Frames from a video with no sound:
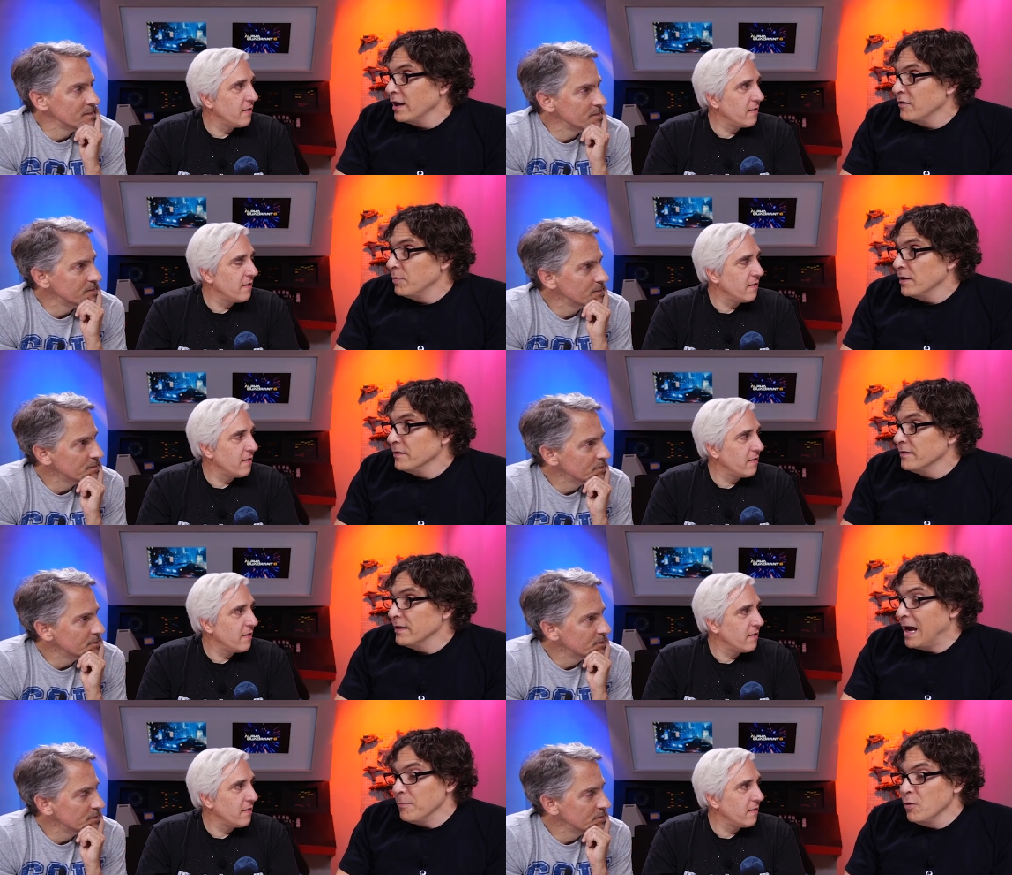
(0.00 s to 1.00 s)
Speaker 1: life. But
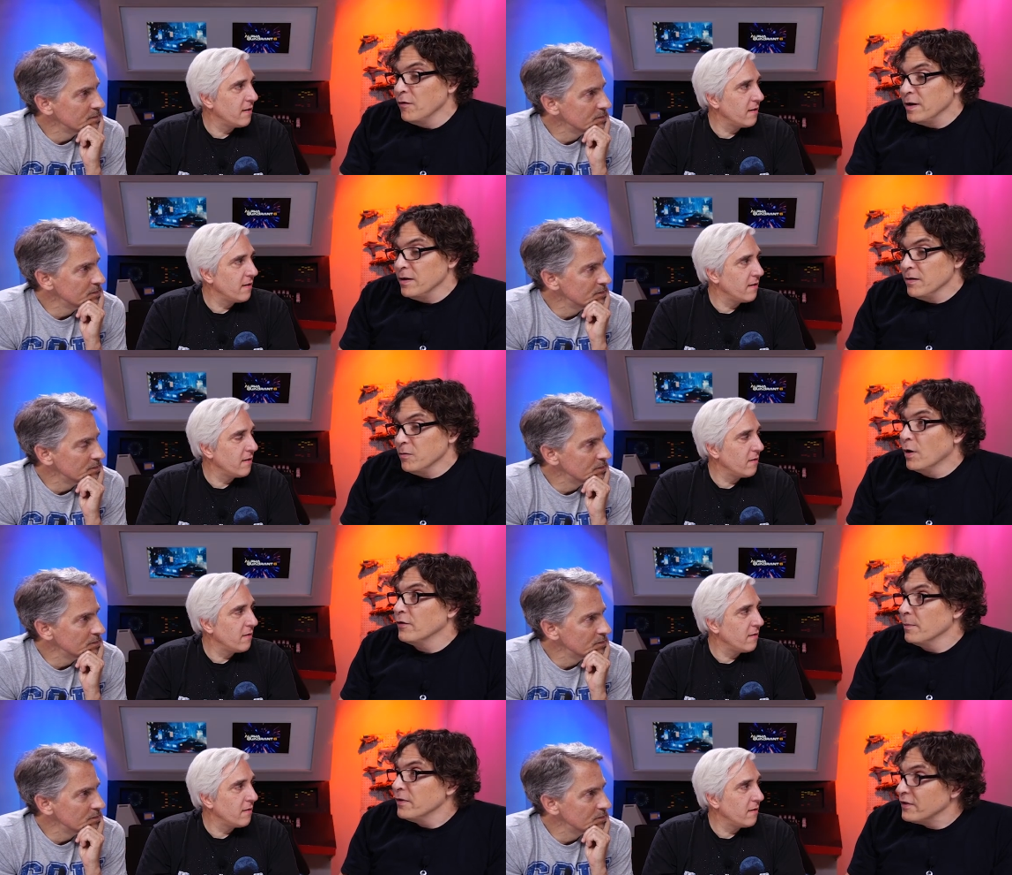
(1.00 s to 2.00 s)
that movie
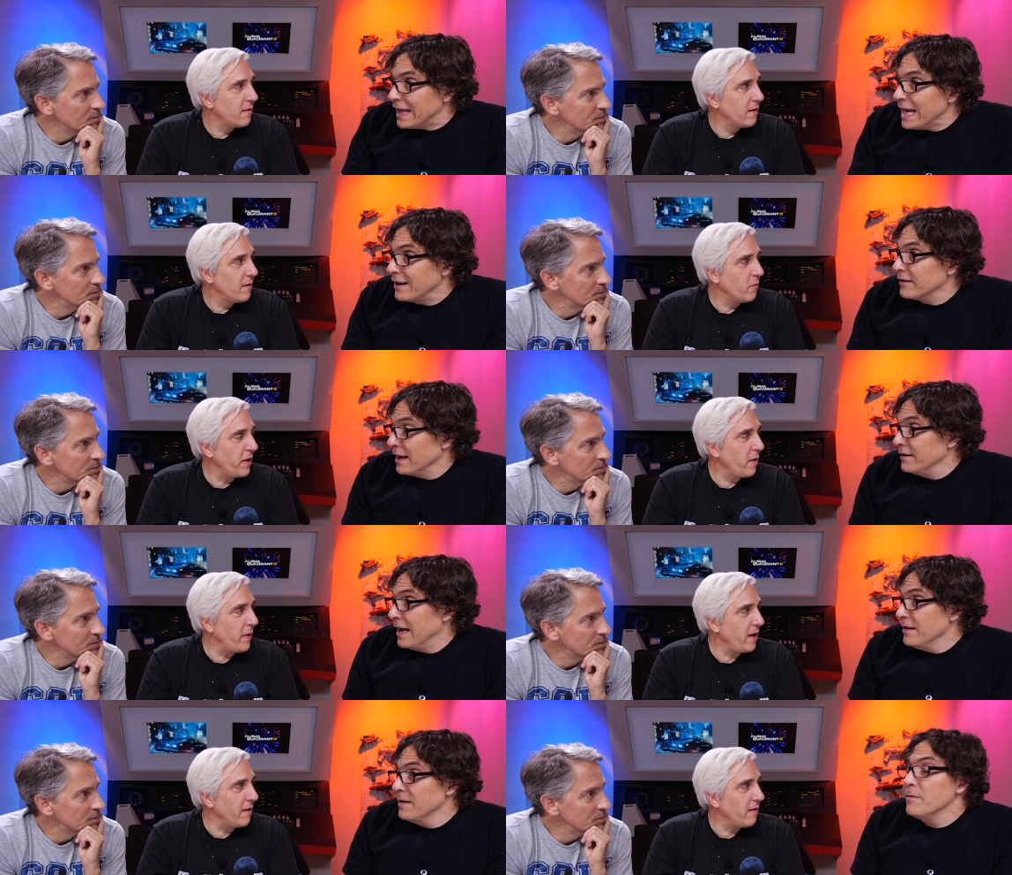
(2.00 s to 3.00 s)
was a mistake,
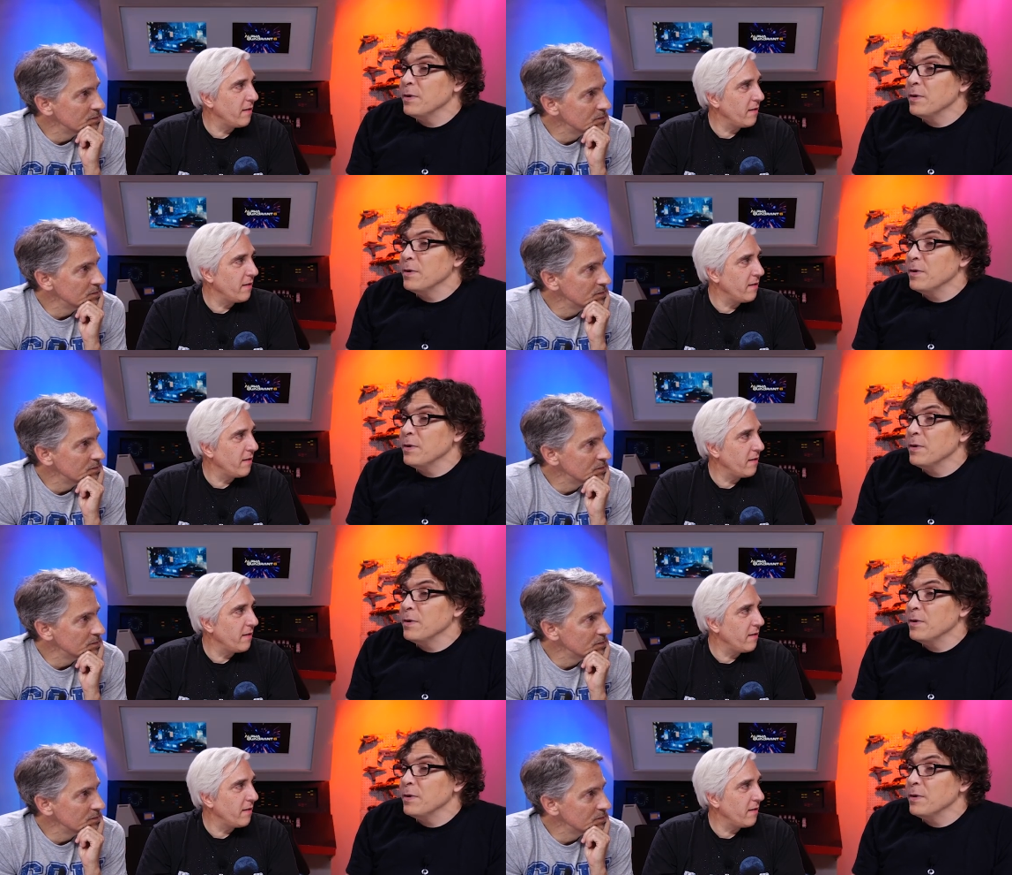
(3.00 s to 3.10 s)
like they, they,